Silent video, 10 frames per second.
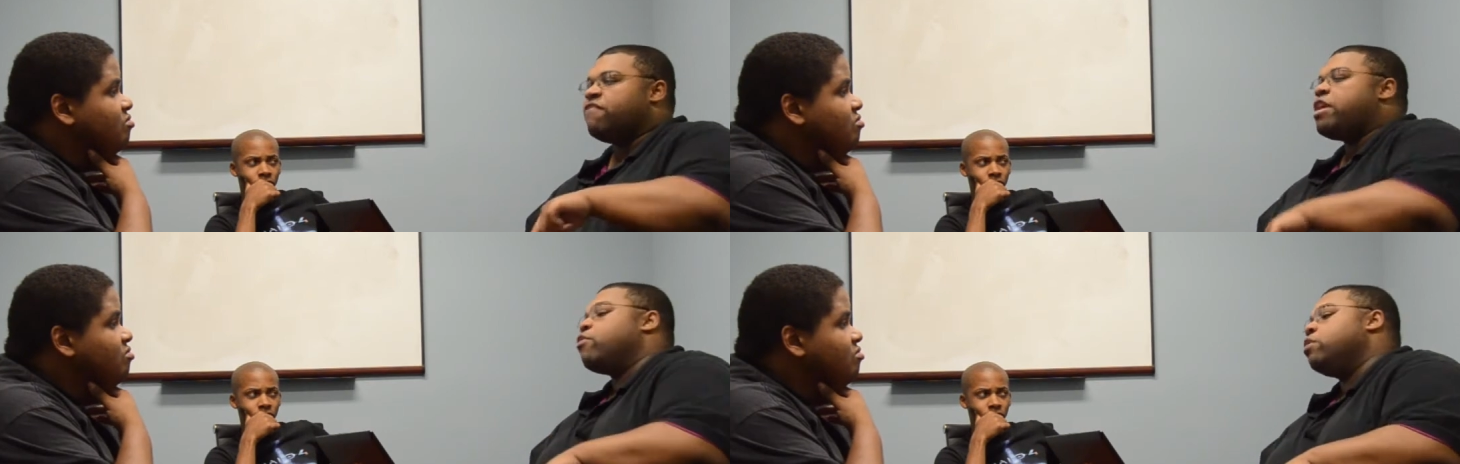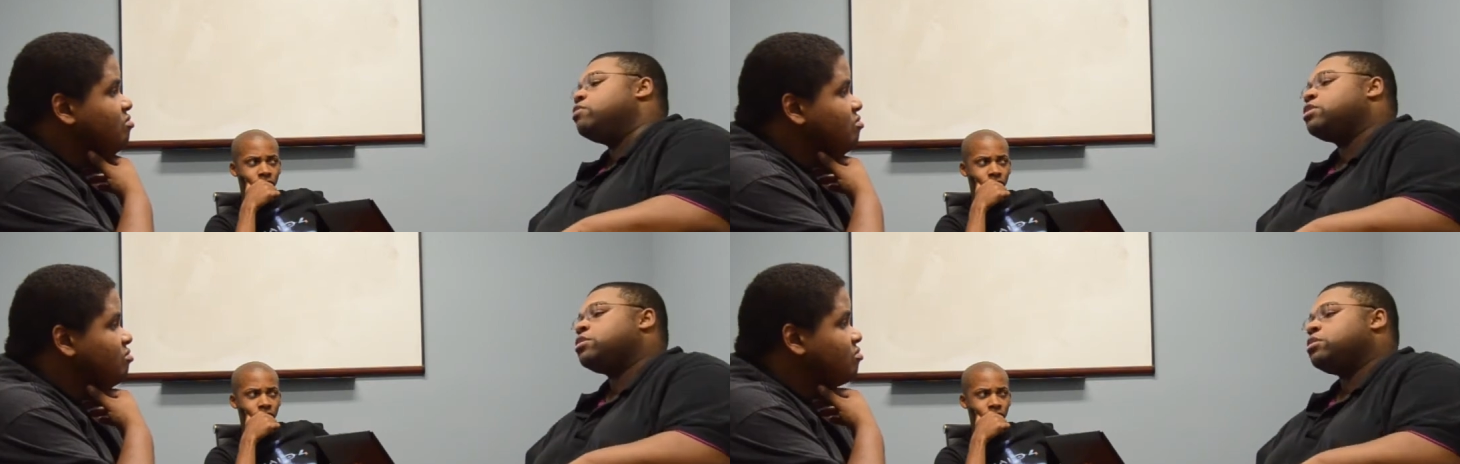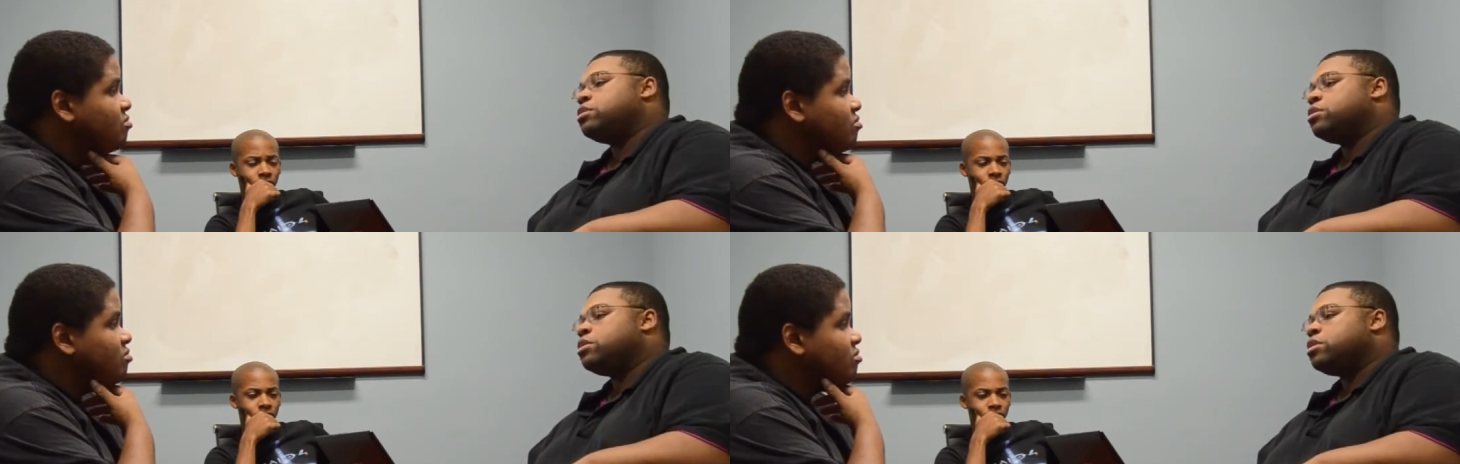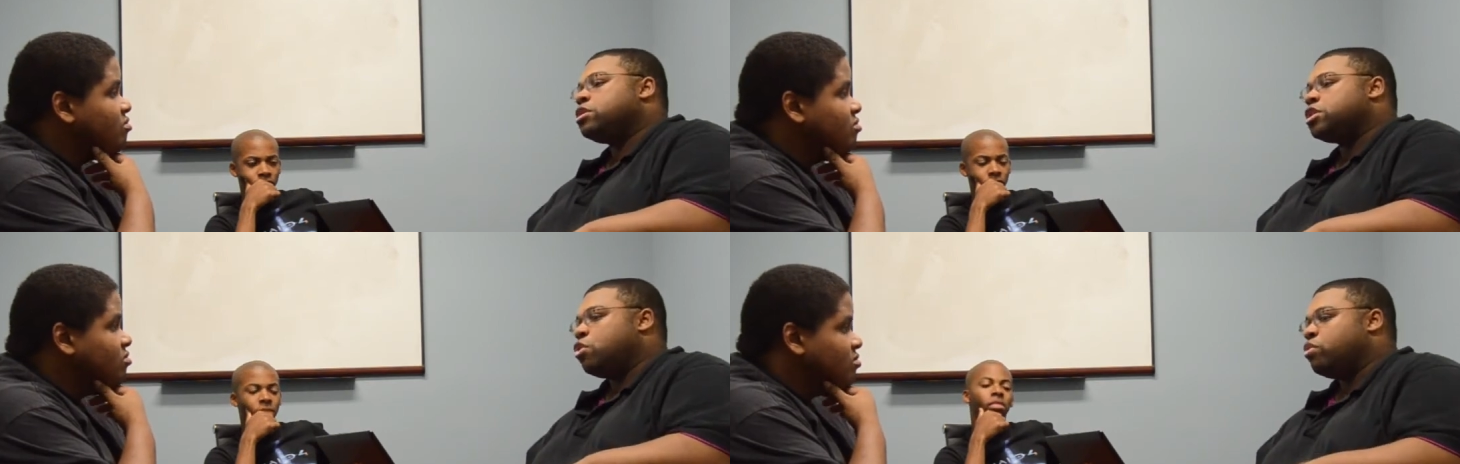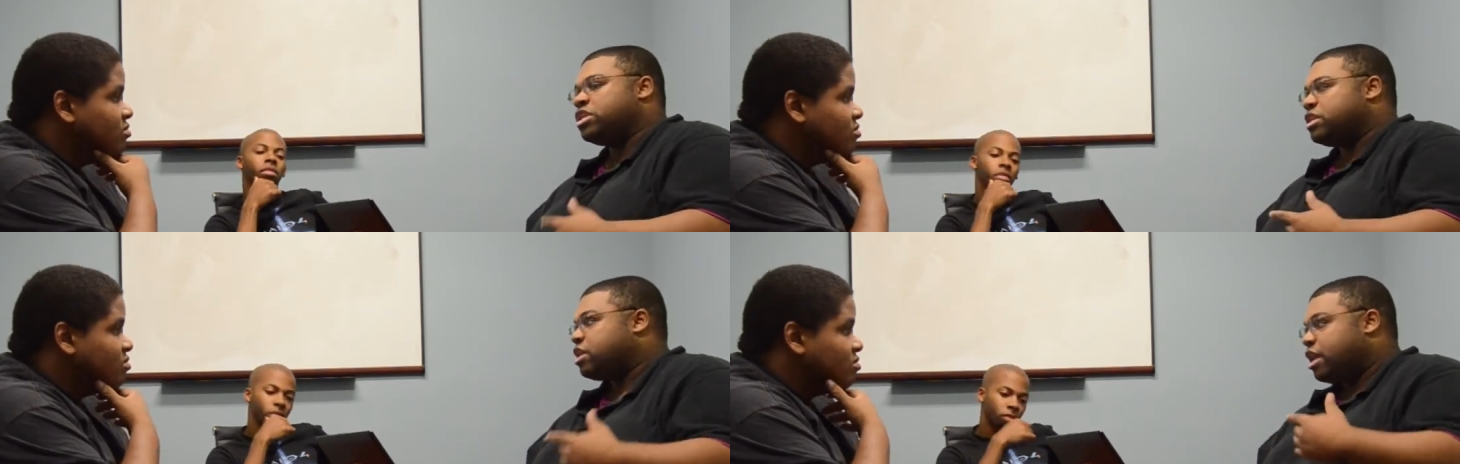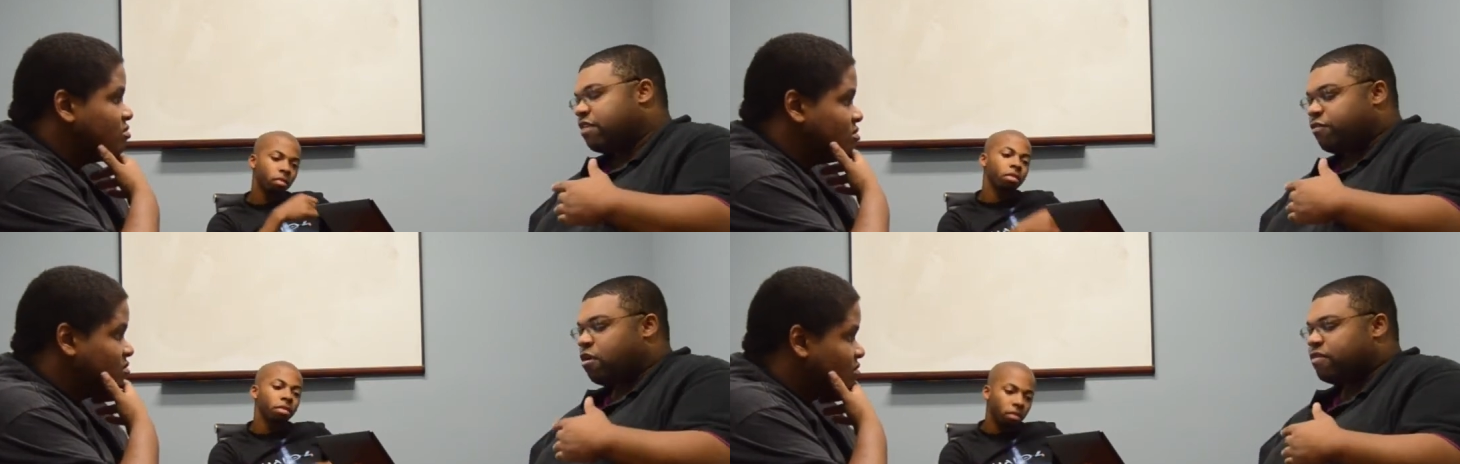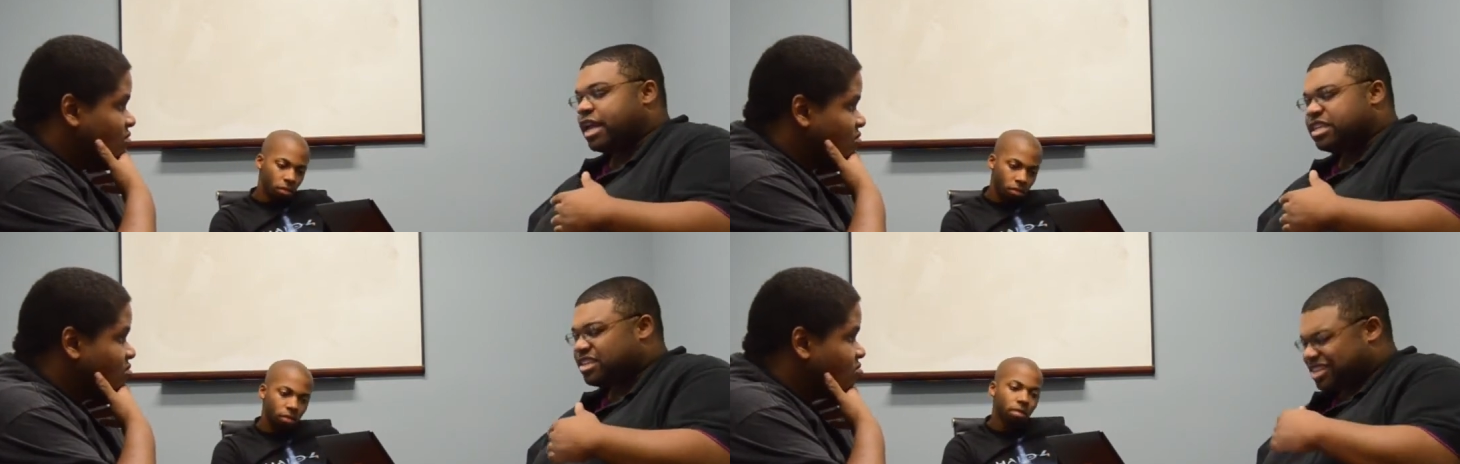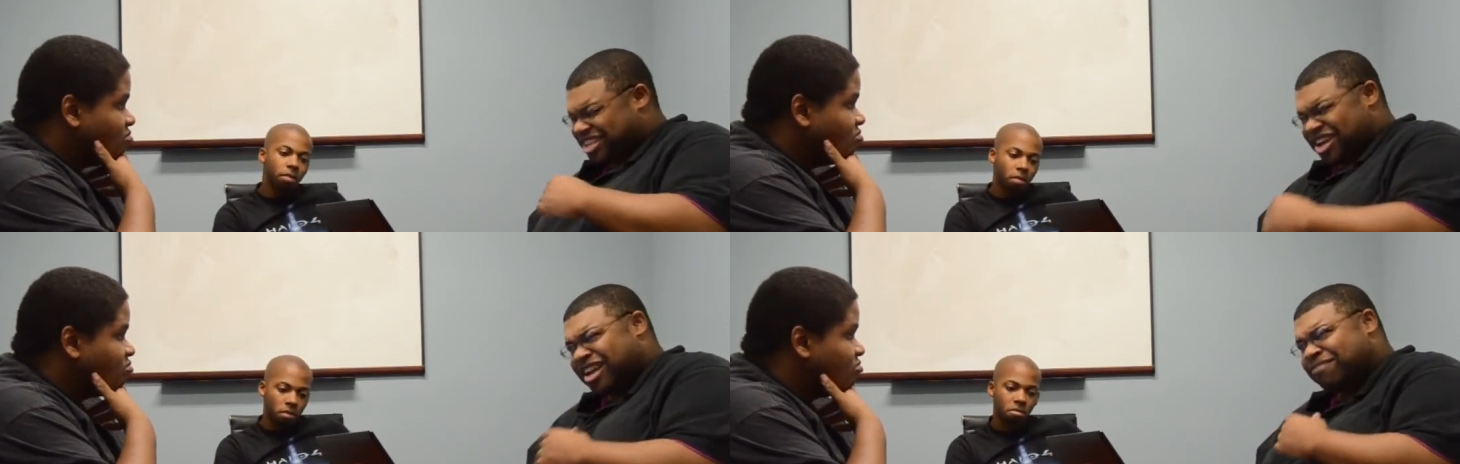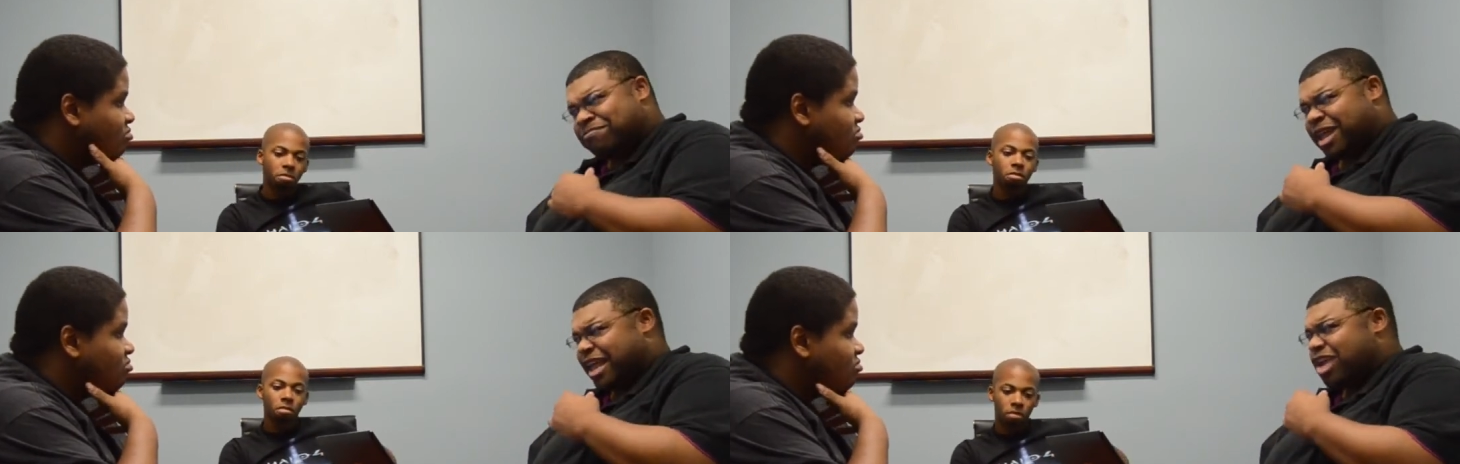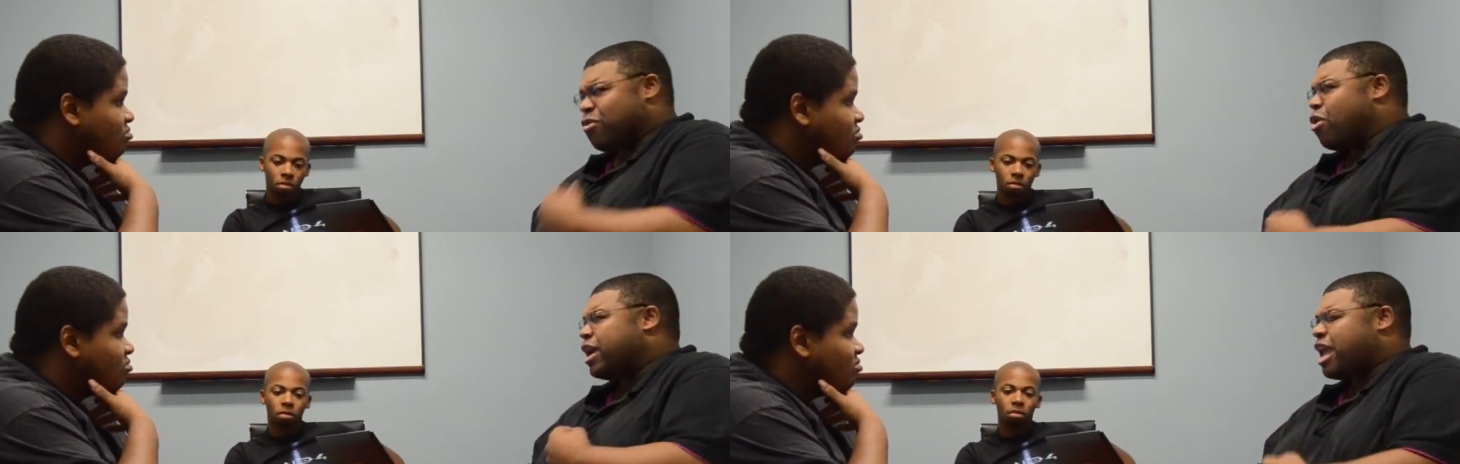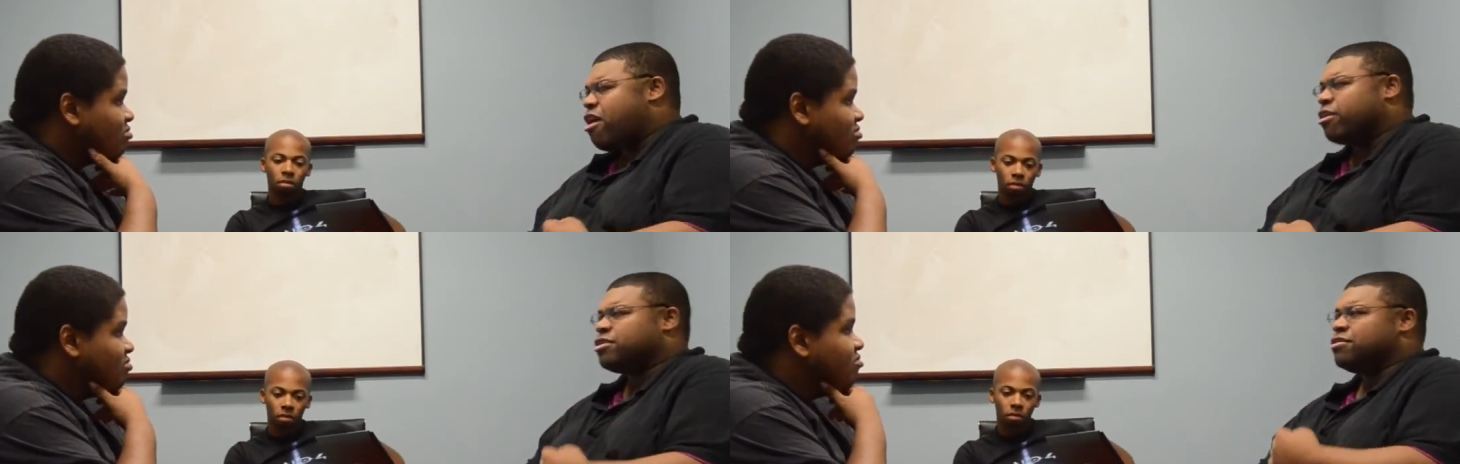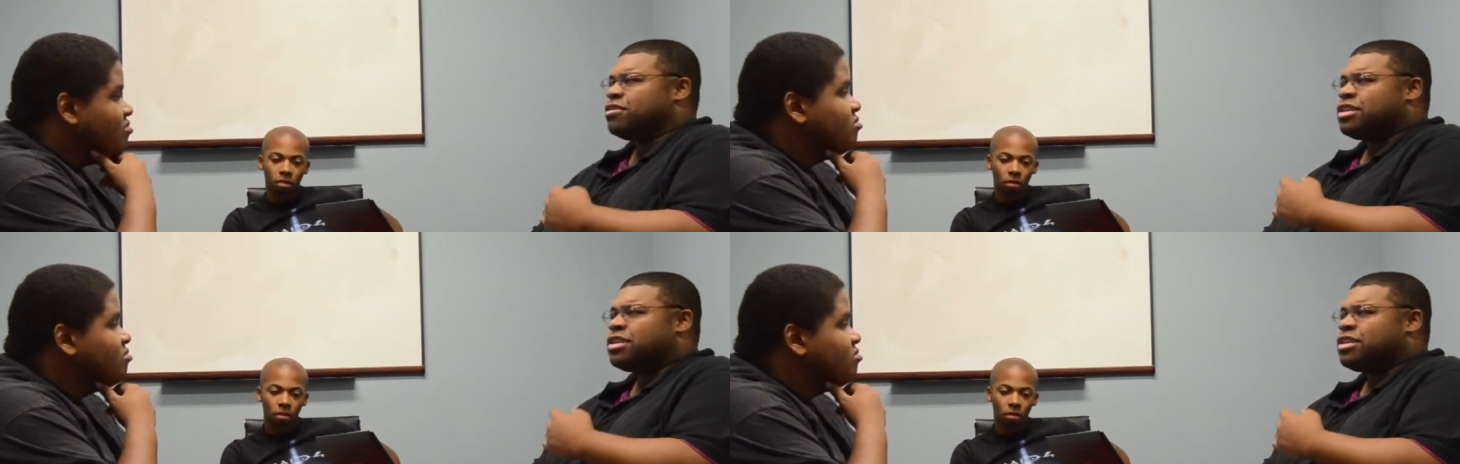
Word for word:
Speaker 1: of Heroes. Mm-hmm. So which is gonna involve like just a ton of like heroic characters.